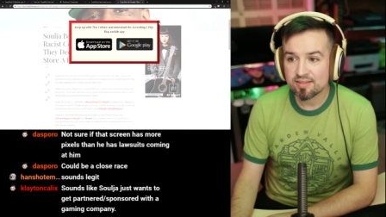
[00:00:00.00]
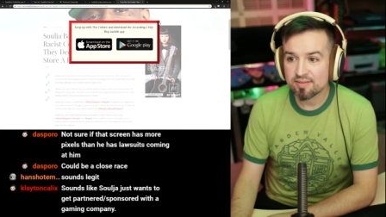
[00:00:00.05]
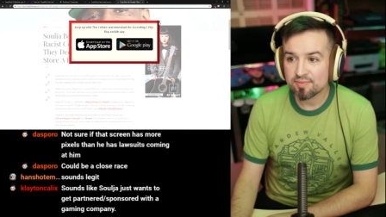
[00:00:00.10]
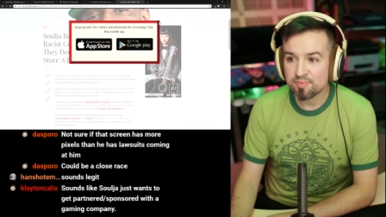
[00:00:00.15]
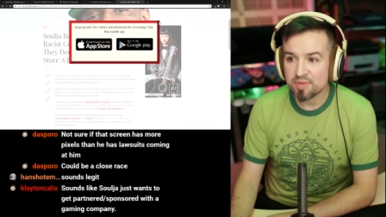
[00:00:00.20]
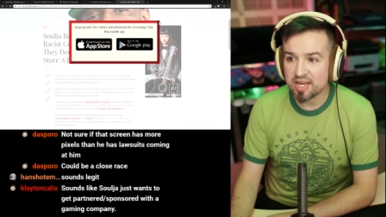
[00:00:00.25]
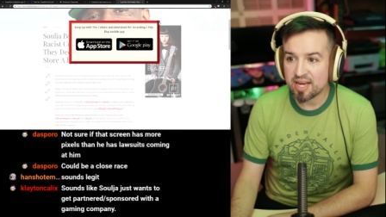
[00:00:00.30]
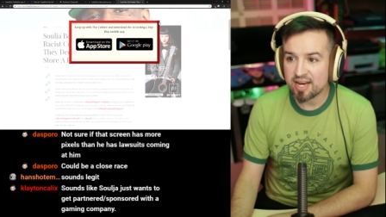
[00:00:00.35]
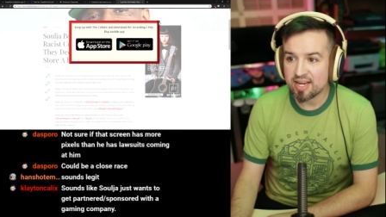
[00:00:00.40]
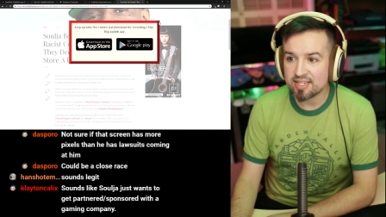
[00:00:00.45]

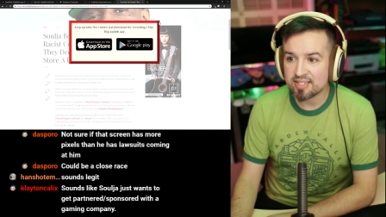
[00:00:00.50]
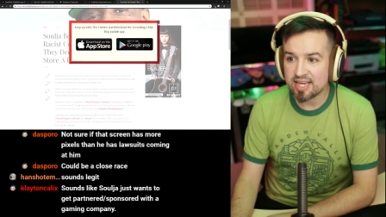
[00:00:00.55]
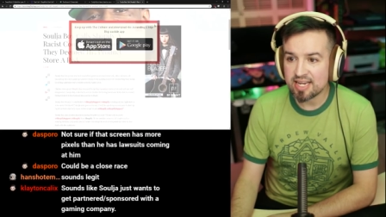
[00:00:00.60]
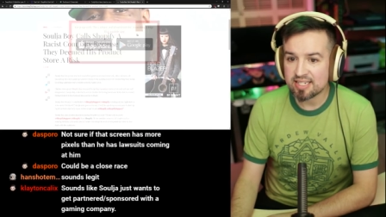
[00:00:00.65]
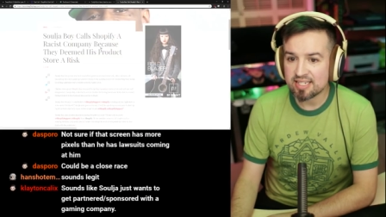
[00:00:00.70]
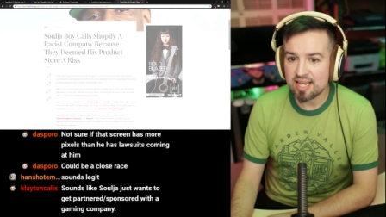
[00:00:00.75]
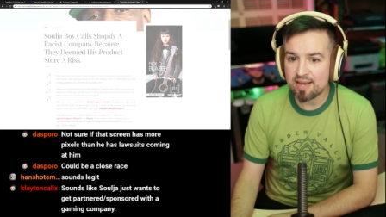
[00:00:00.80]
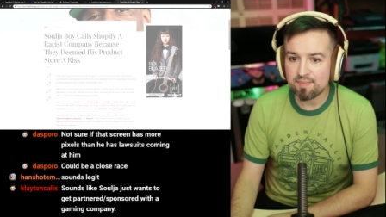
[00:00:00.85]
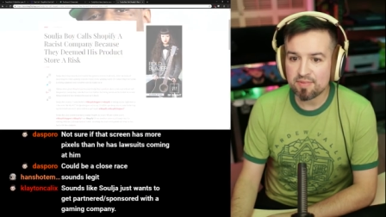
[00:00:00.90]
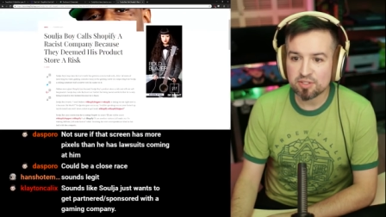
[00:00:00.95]
because they
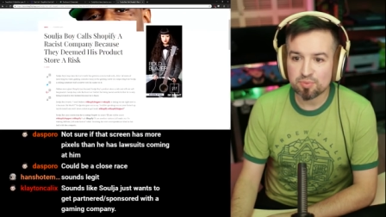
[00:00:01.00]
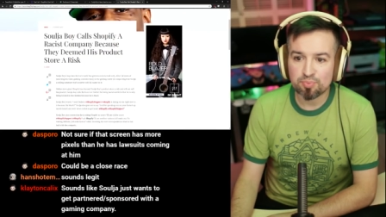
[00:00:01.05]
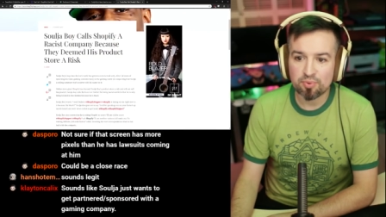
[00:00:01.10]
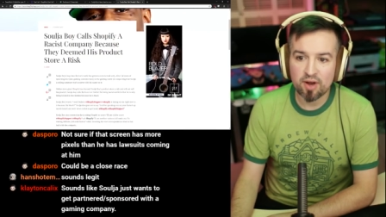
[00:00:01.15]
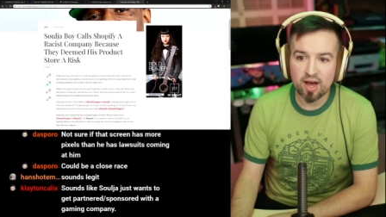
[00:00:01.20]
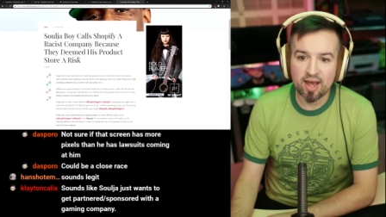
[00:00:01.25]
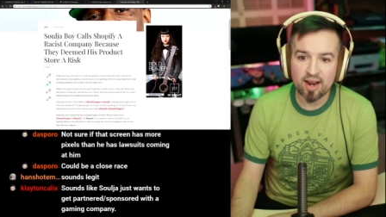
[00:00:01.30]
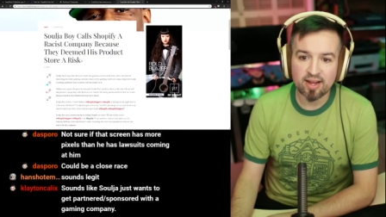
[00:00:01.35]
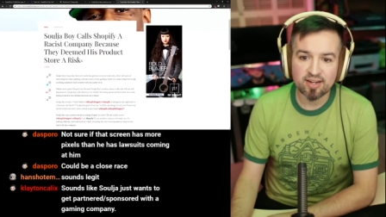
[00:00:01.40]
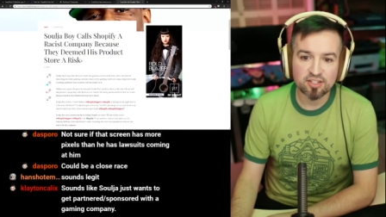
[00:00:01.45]
deemed his
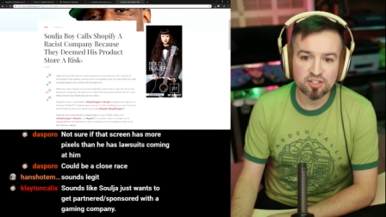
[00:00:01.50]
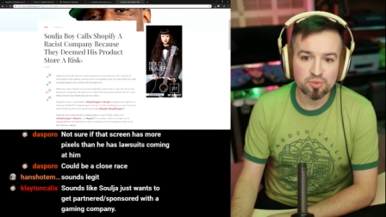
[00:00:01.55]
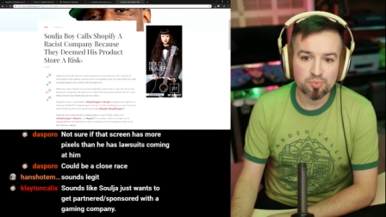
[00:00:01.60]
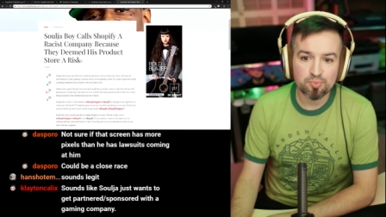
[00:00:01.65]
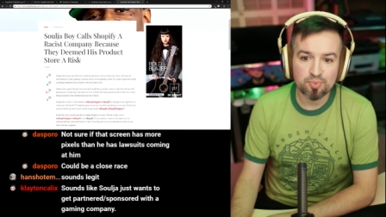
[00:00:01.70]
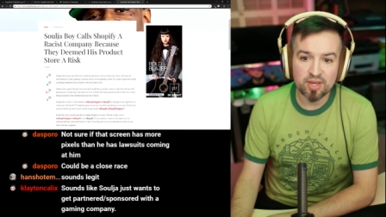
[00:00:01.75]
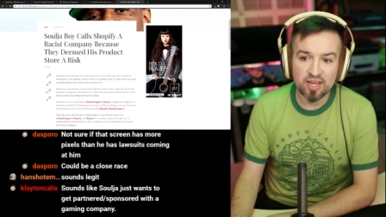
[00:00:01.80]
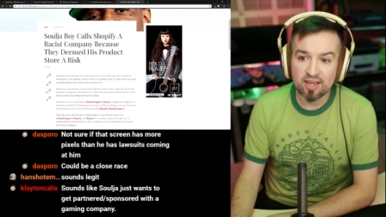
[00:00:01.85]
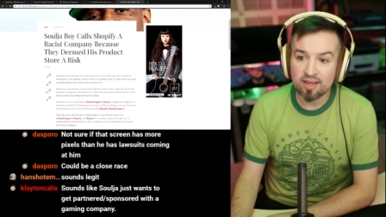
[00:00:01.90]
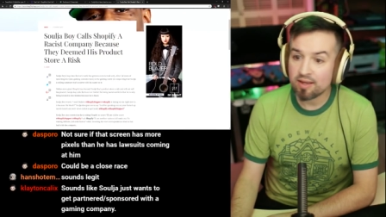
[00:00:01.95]
product
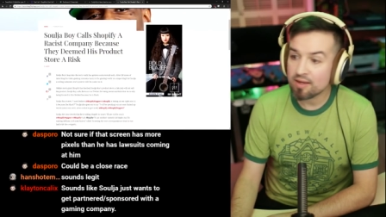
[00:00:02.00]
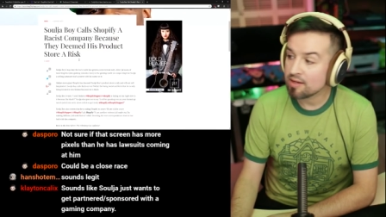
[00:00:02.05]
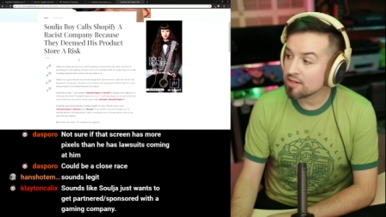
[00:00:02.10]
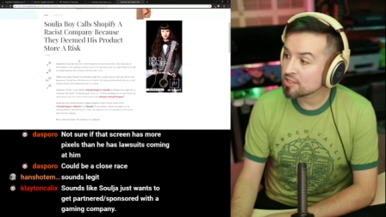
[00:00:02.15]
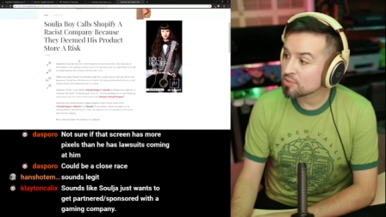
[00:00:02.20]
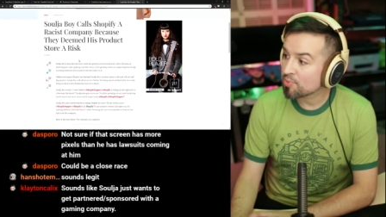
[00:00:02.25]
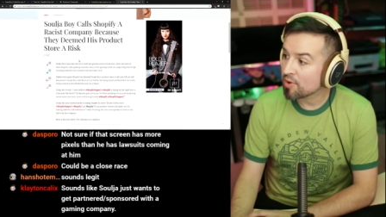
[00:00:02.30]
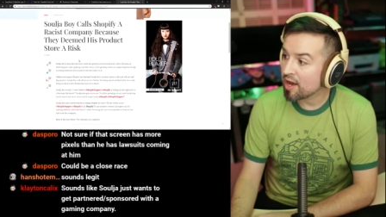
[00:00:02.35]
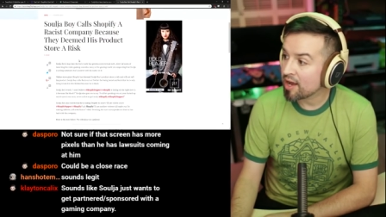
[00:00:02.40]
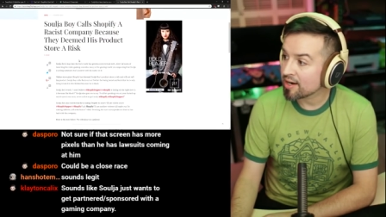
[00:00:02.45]

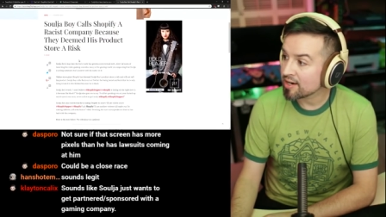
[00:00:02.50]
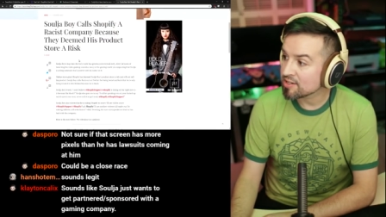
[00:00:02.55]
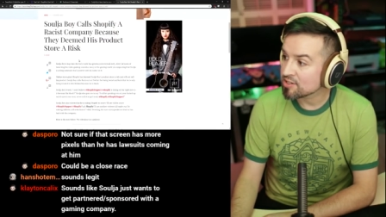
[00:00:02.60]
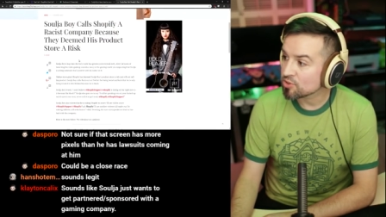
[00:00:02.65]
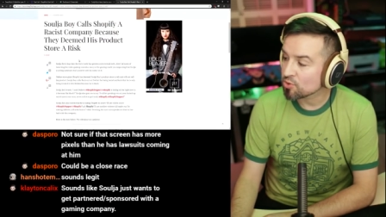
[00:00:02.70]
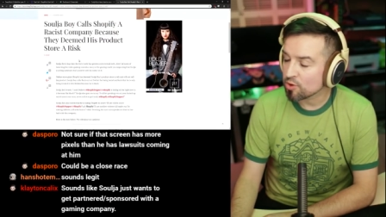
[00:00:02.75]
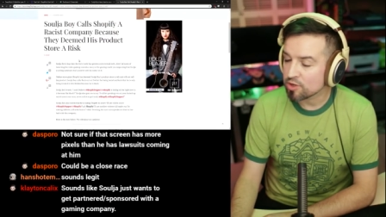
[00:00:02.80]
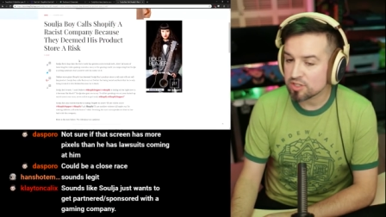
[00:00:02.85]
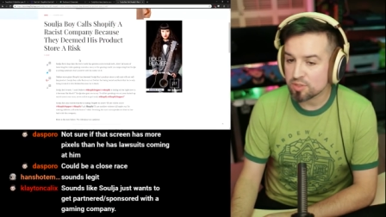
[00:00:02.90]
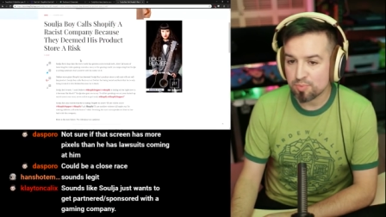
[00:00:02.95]
and
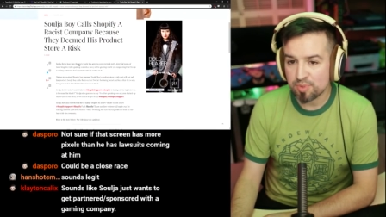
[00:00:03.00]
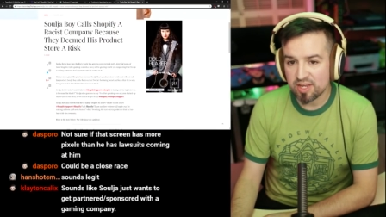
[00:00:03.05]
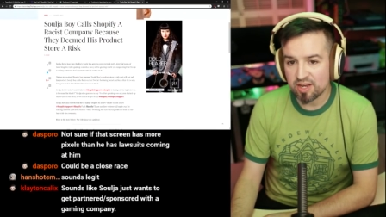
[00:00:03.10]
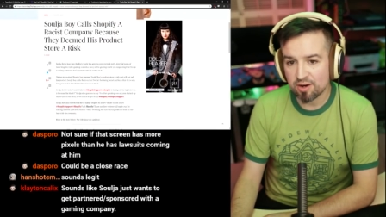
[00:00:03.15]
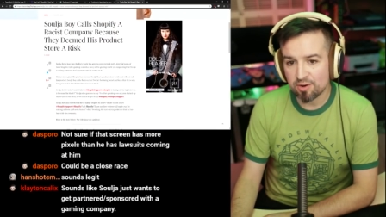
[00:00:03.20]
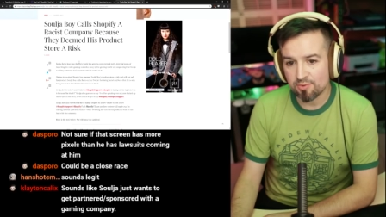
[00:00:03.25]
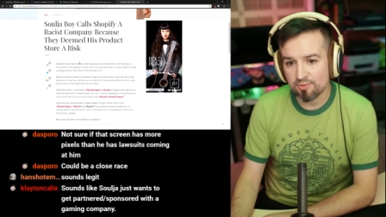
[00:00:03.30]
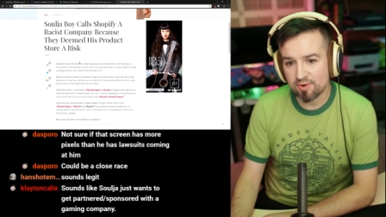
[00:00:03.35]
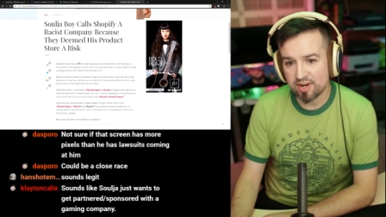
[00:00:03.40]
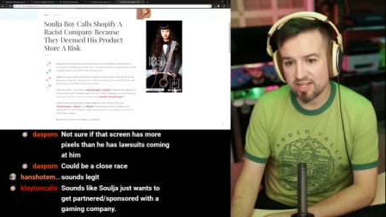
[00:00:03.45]
store to be
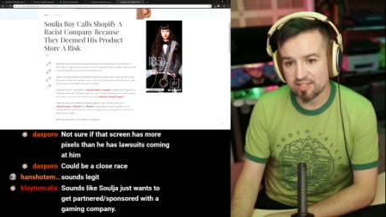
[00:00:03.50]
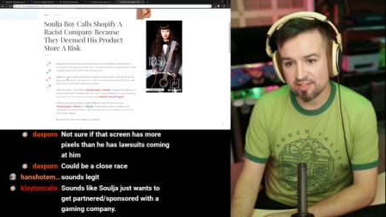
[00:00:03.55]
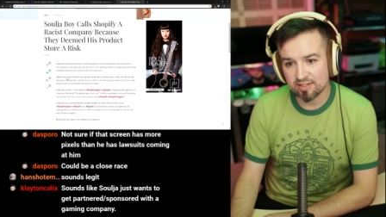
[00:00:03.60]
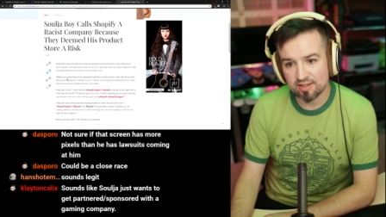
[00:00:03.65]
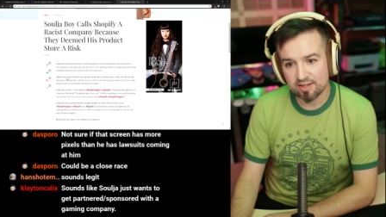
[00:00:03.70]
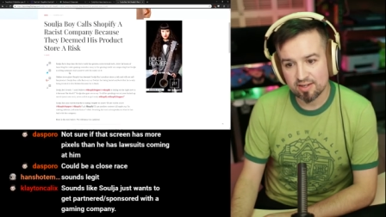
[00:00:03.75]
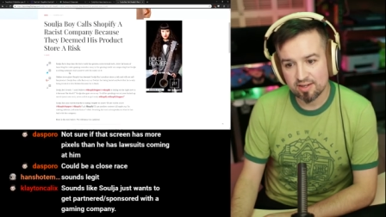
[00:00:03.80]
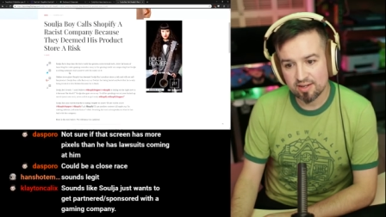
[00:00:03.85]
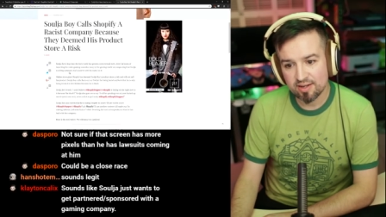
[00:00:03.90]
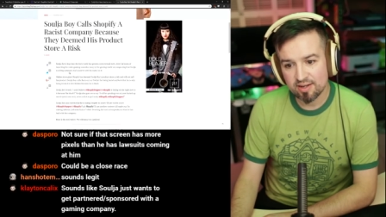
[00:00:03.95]
a
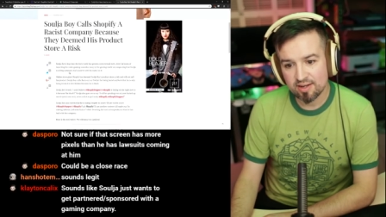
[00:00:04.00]
risk.